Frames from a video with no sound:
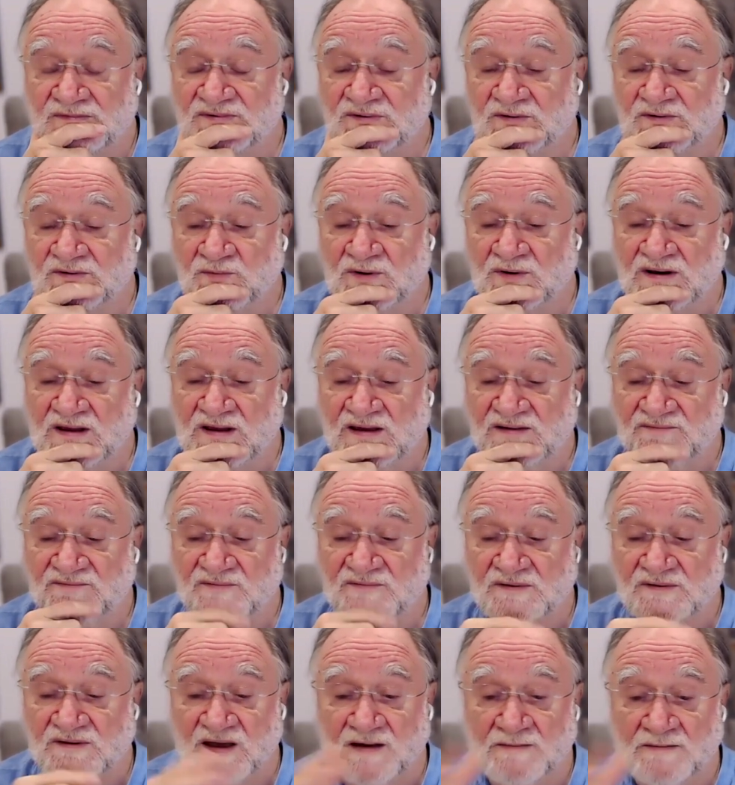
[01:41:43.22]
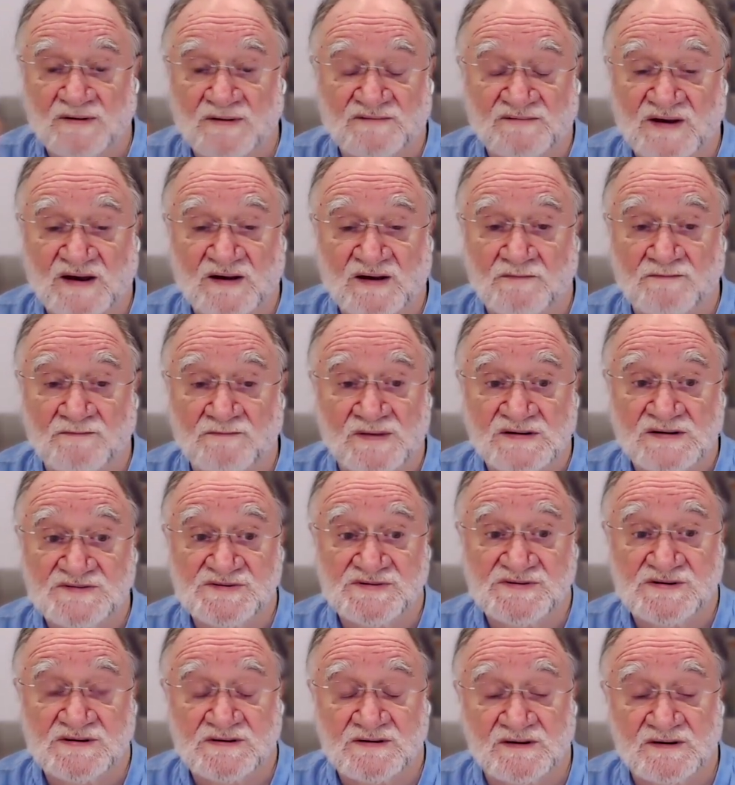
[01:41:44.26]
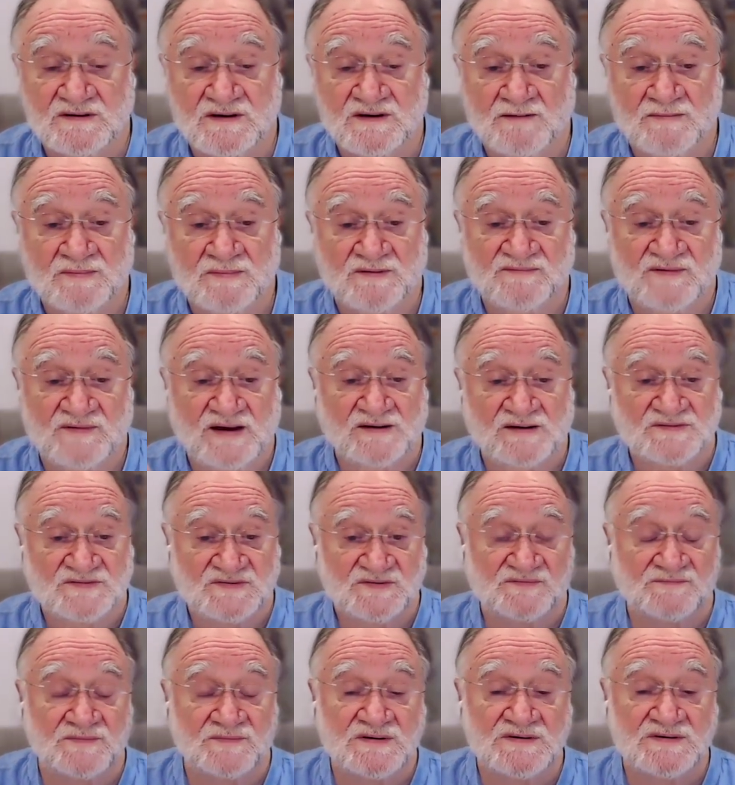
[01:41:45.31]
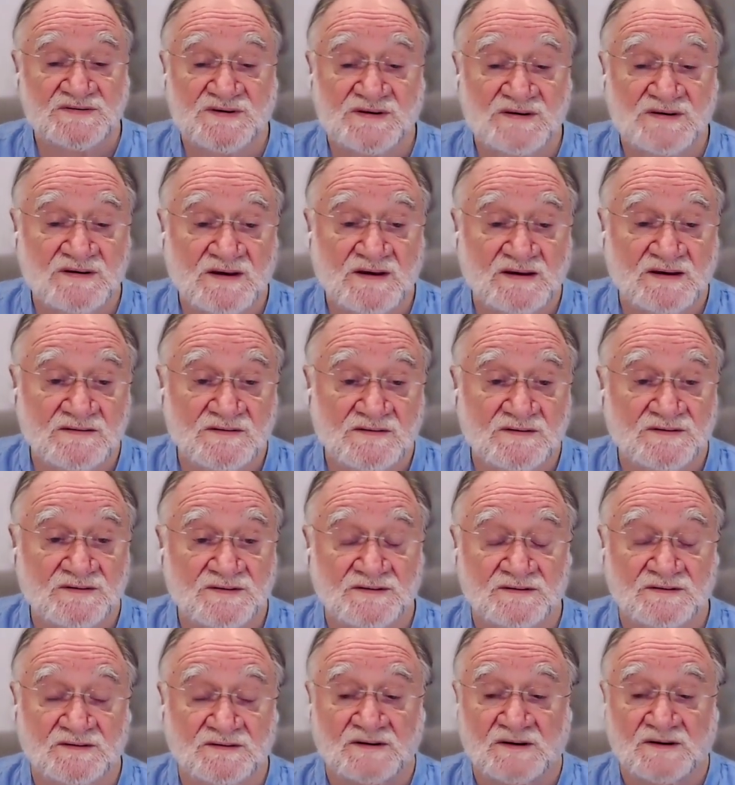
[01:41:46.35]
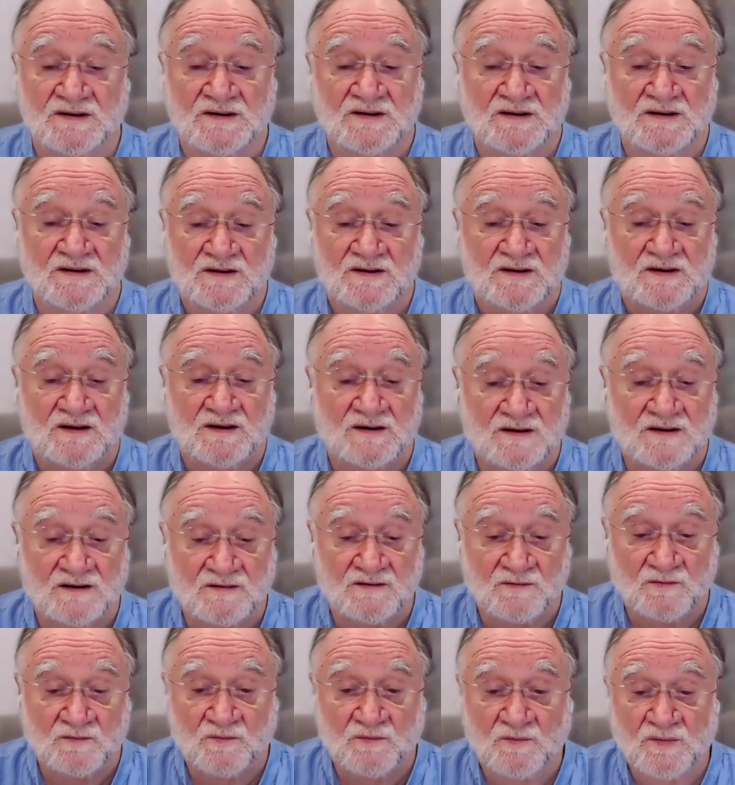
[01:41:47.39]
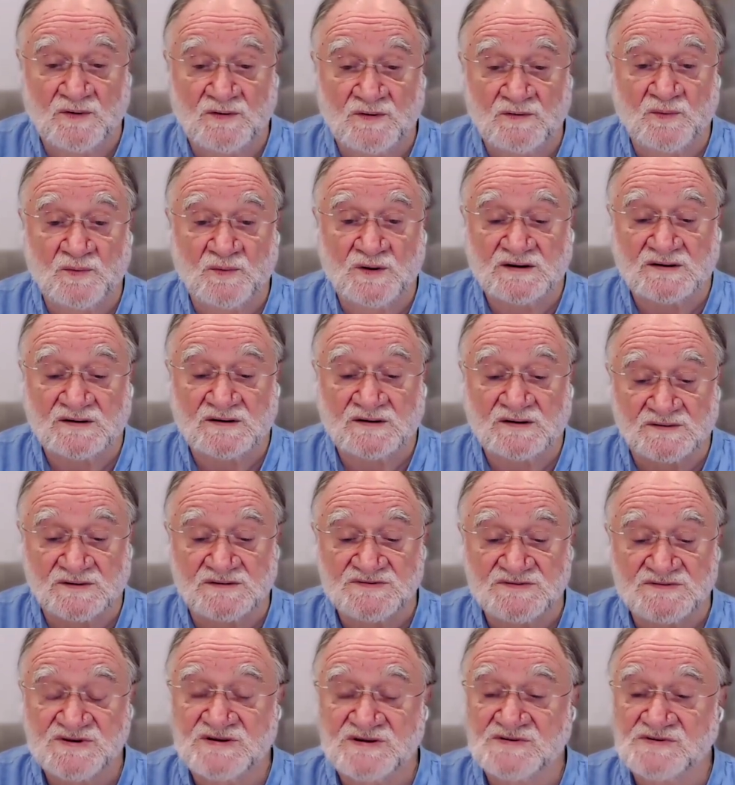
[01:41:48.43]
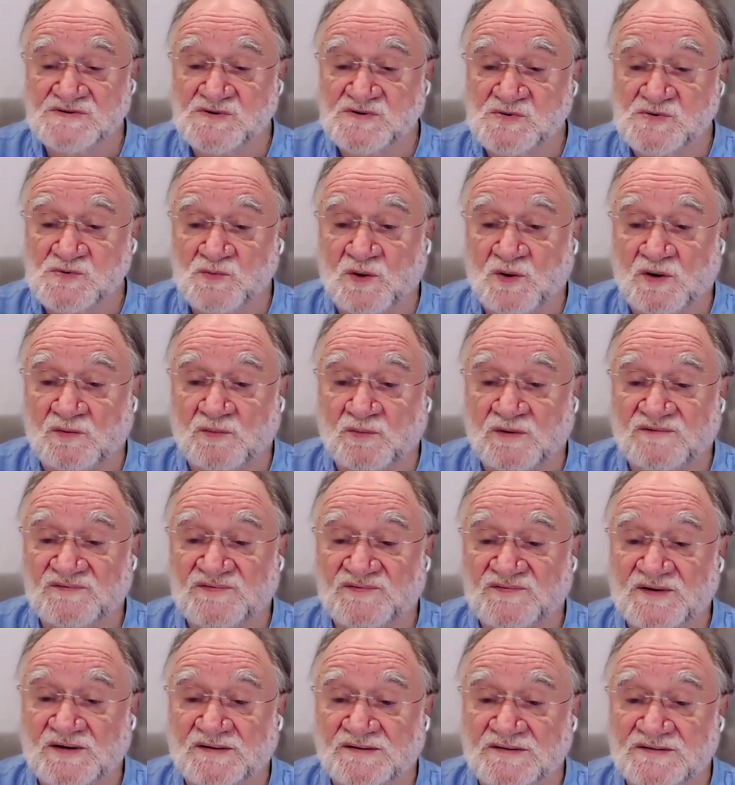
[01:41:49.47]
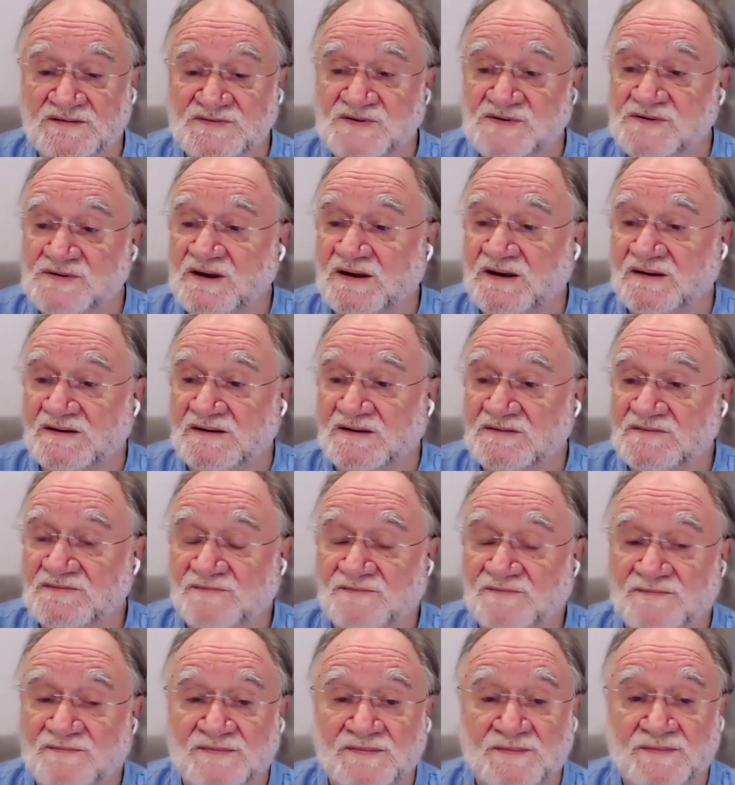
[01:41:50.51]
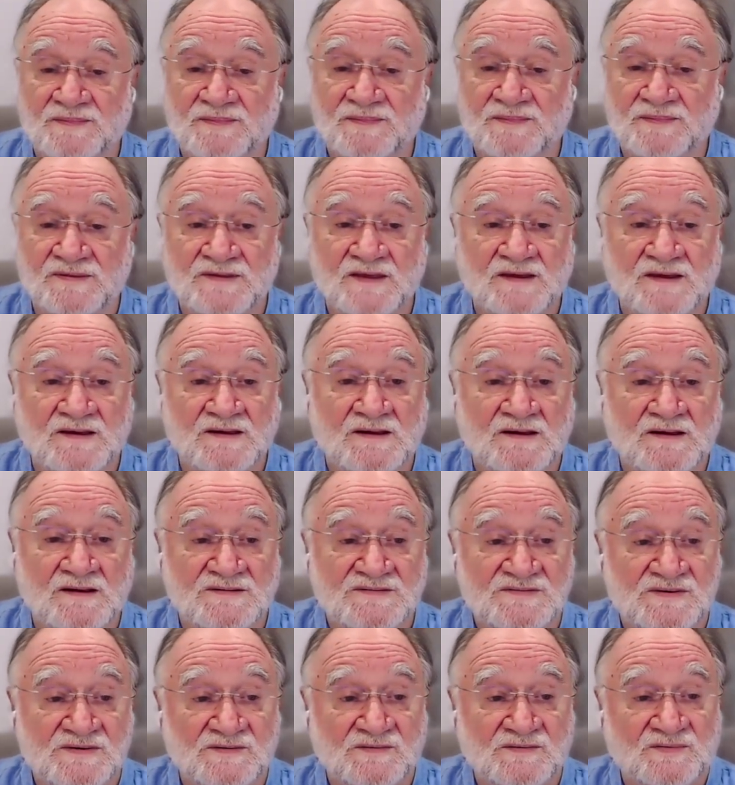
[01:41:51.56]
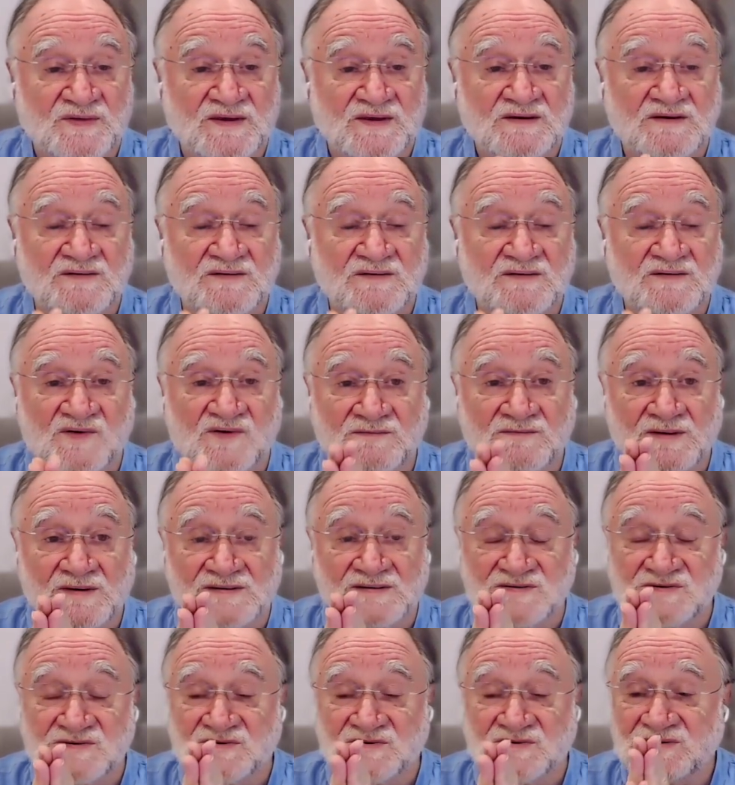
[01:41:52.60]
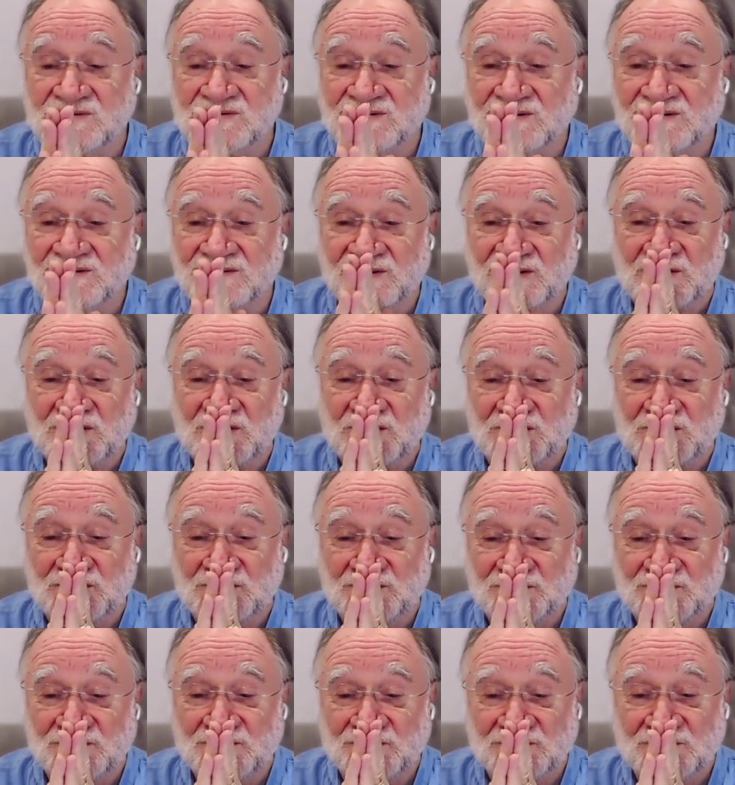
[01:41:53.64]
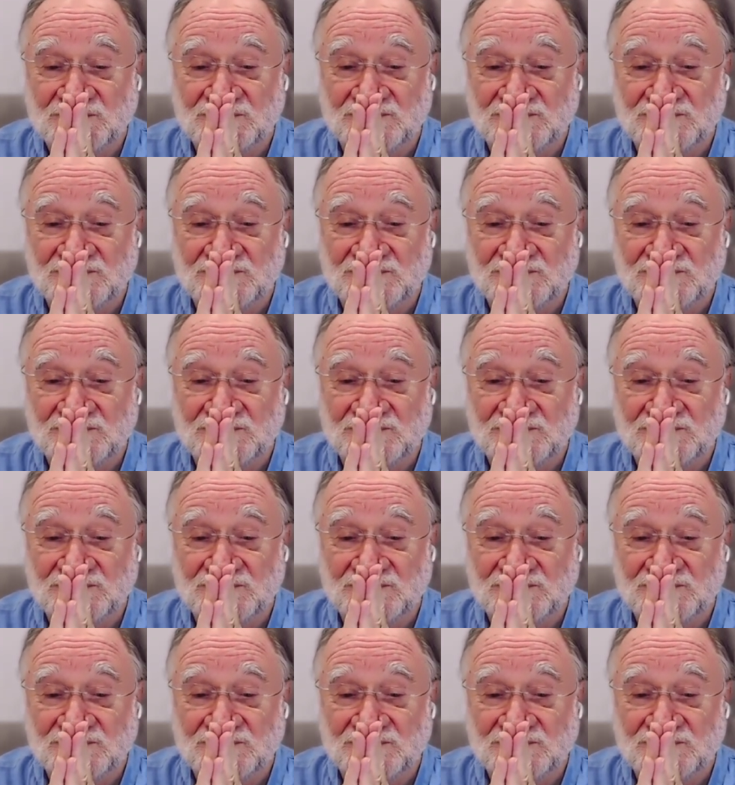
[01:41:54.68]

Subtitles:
So we'll have a couple of hours of meeting, and we can continue what we've started tonight. So thank you very much. Thank you.